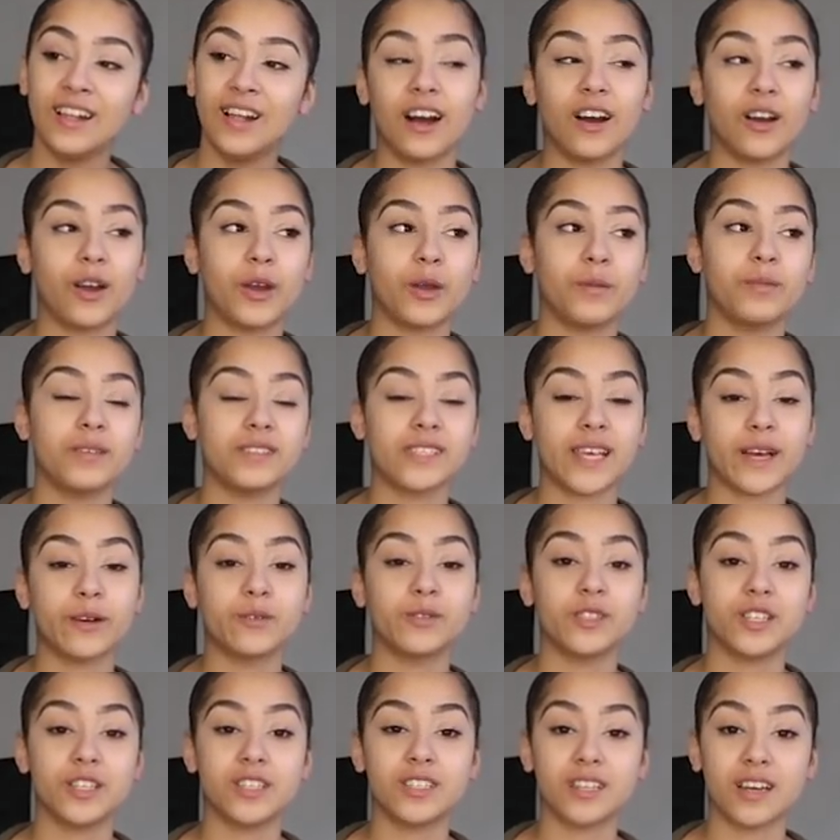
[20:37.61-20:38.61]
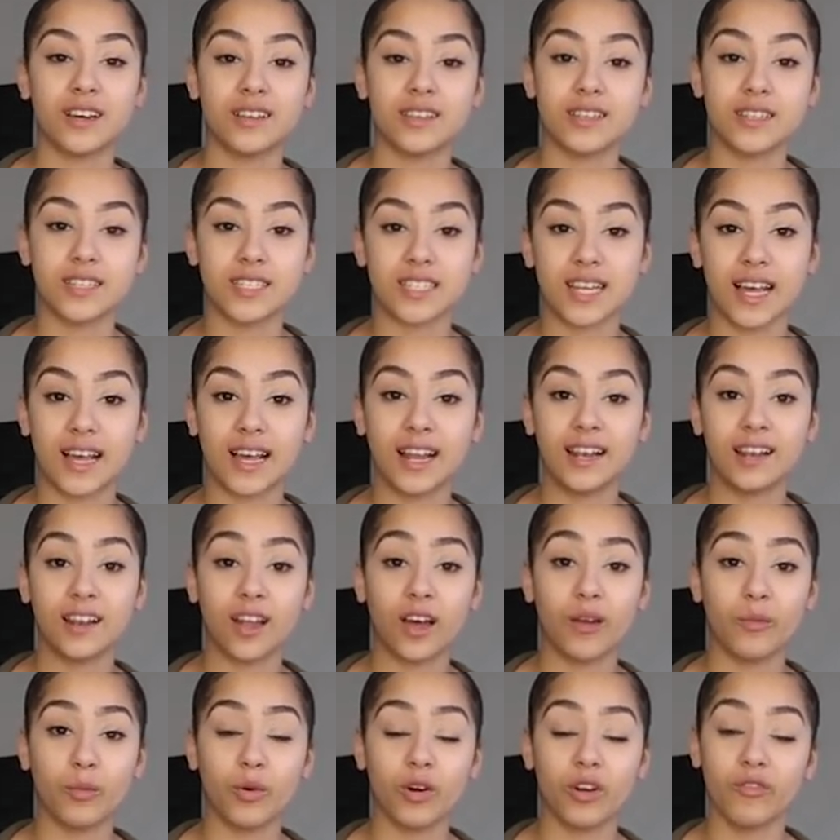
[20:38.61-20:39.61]
i hope it's helped you to understand
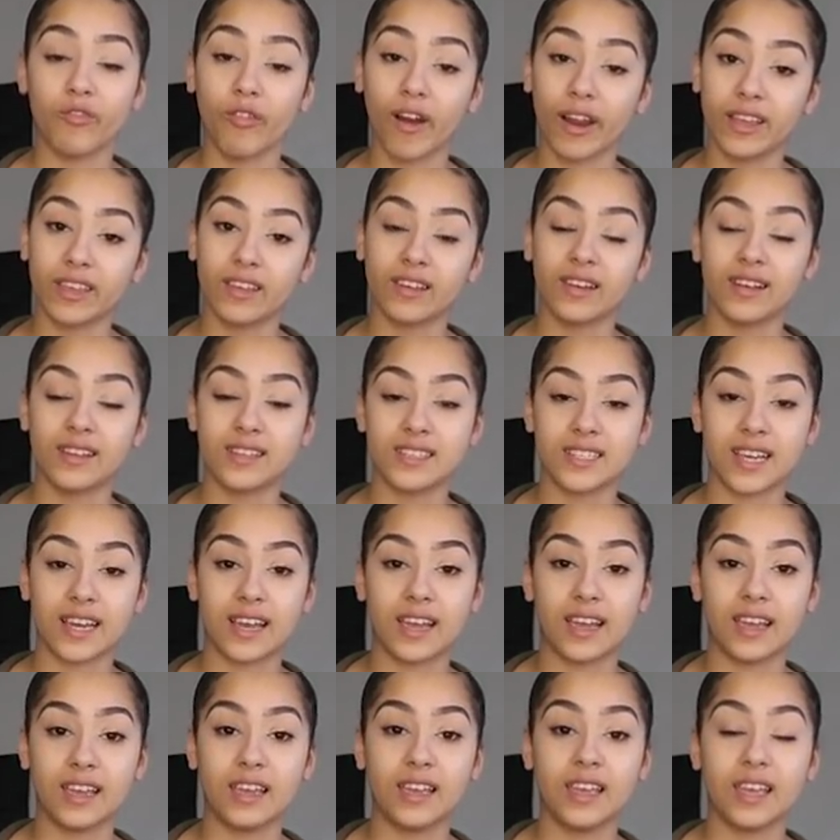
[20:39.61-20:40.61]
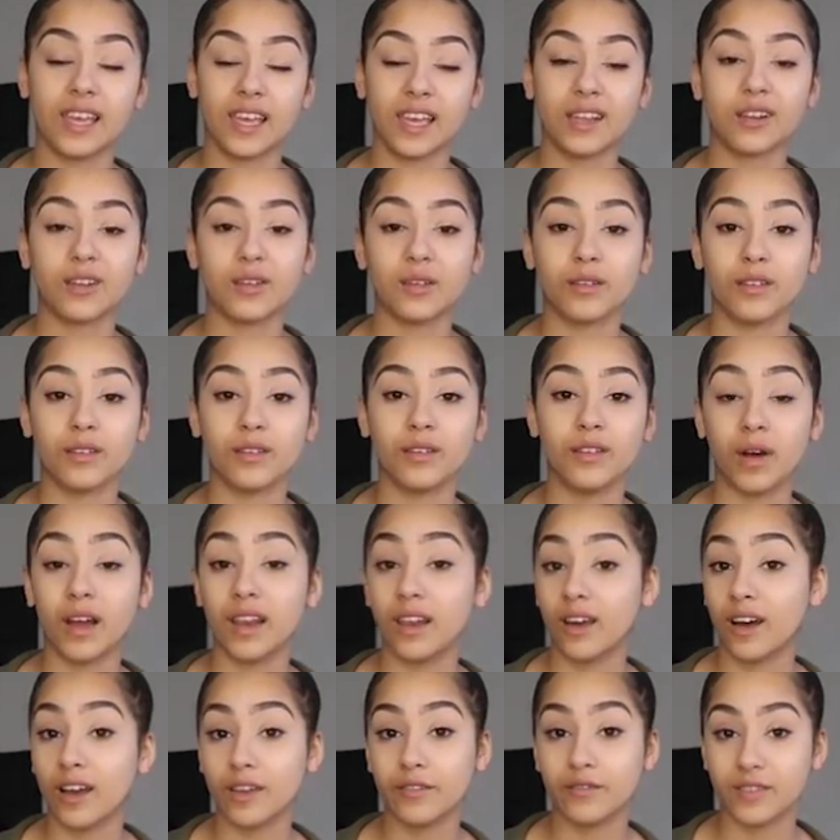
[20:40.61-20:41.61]
like what a regular day in my
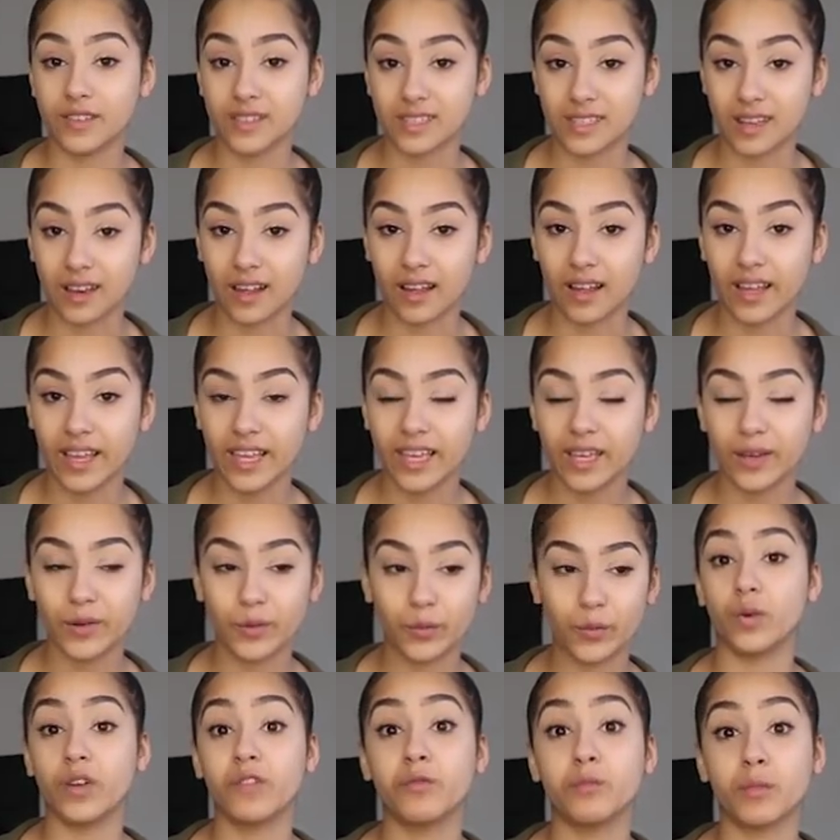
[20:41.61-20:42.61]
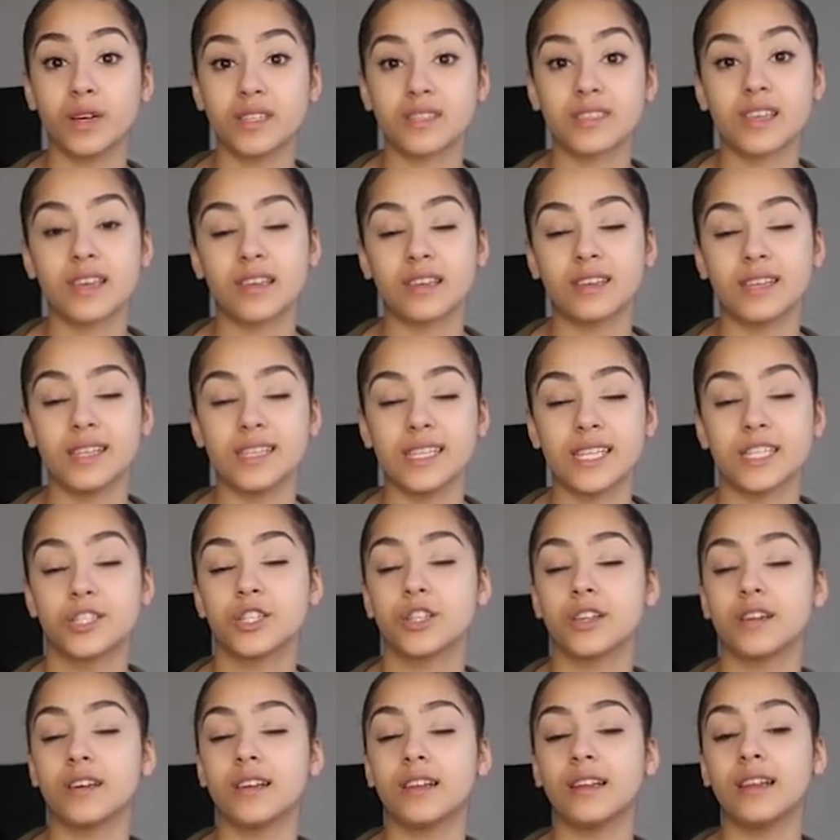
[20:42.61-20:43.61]
life is like with my skin
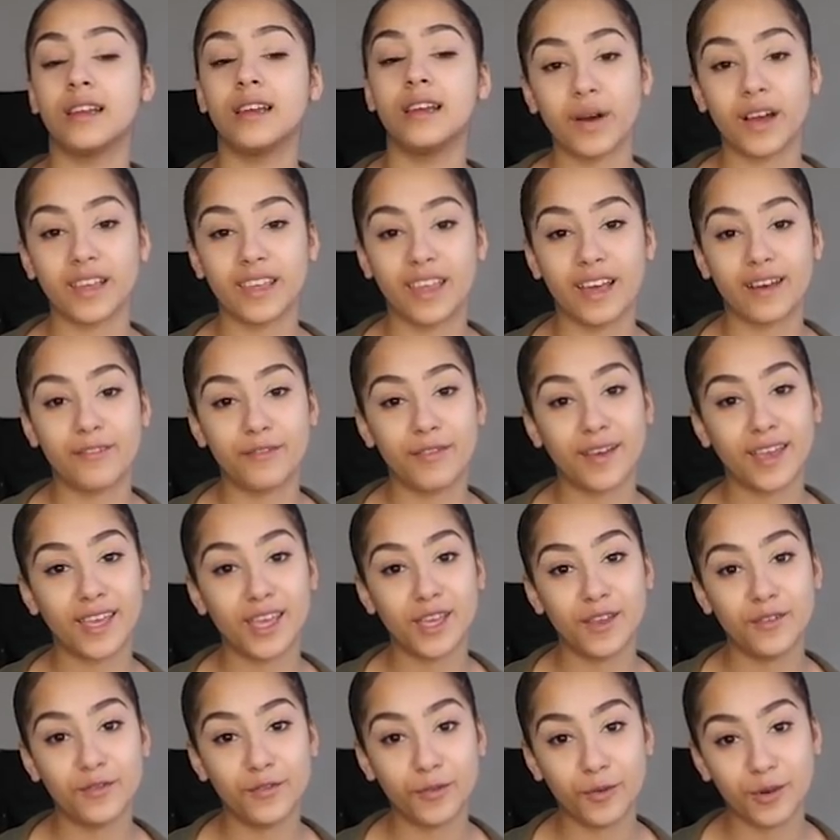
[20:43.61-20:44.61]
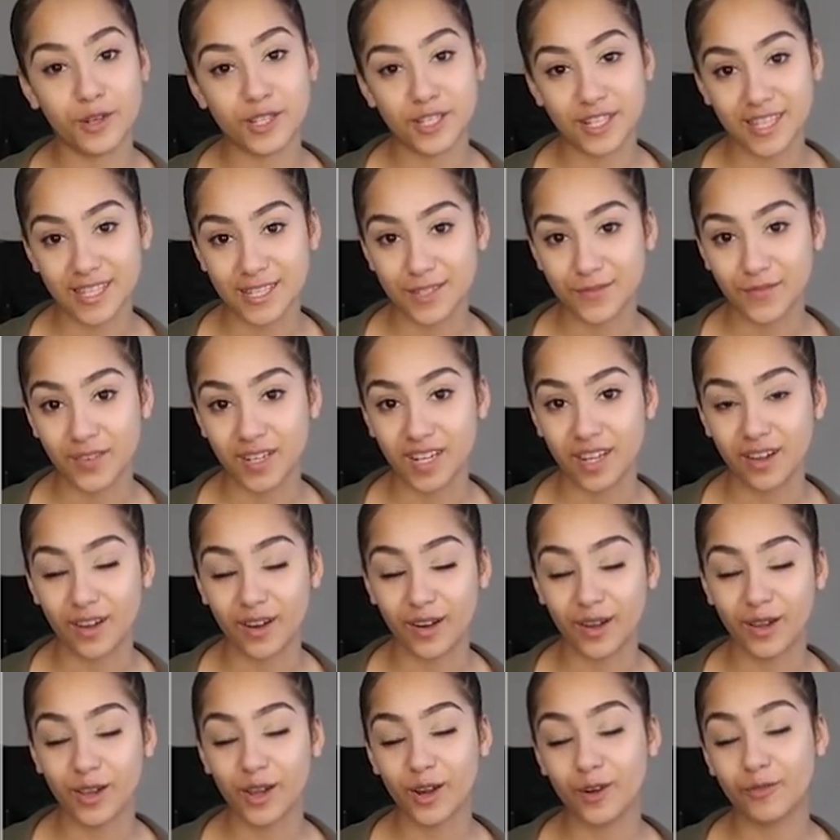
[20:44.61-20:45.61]
condition but yeah thank you for watching this video
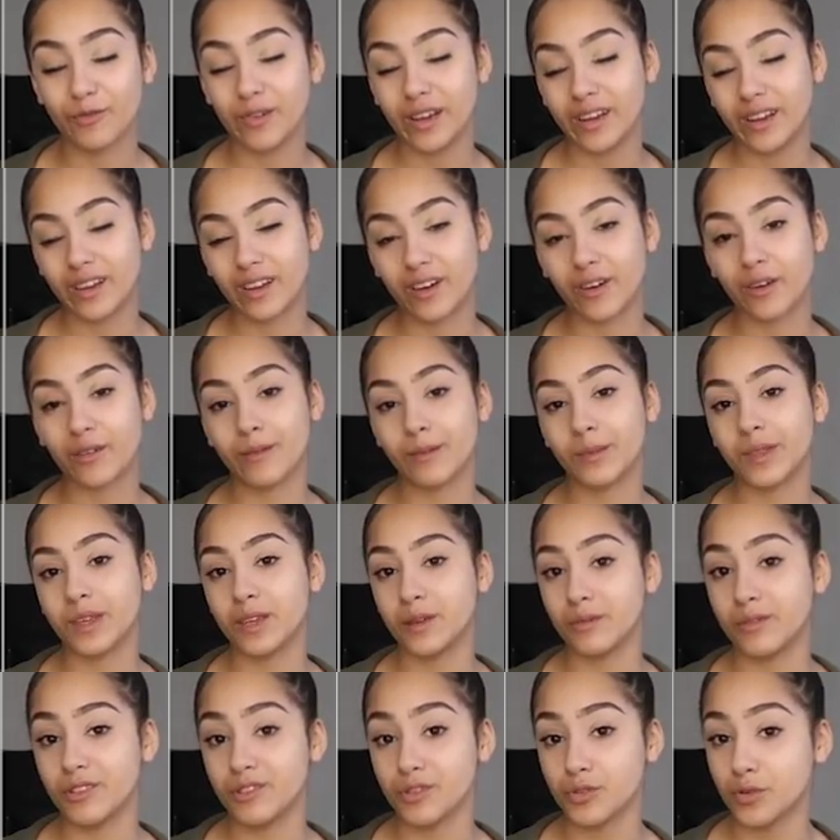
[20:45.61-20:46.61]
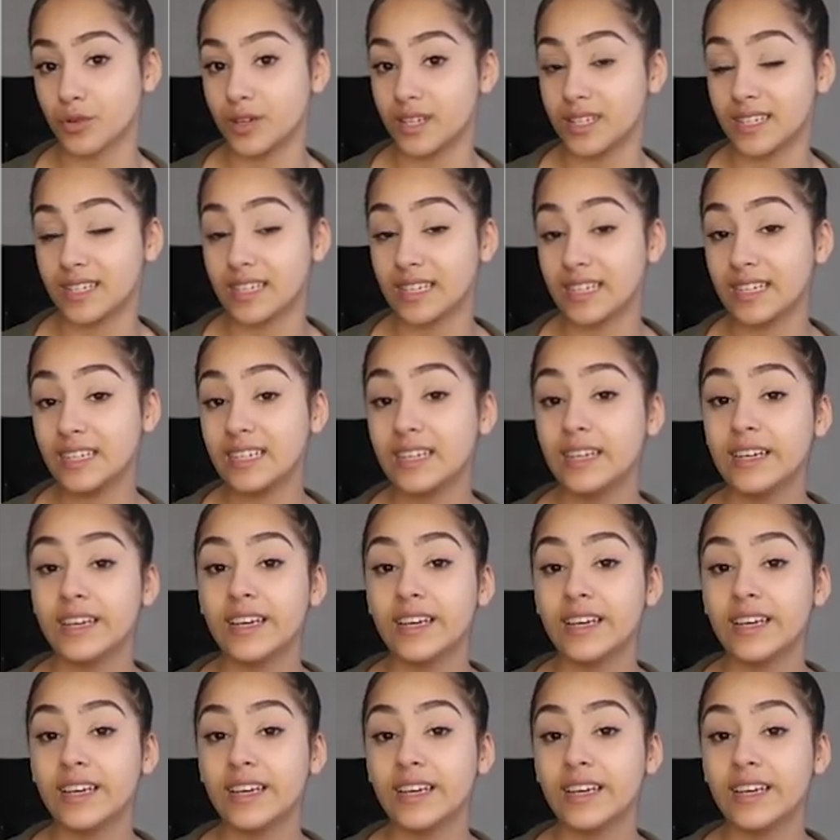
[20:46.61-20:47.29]
i really hope that you enjoyed it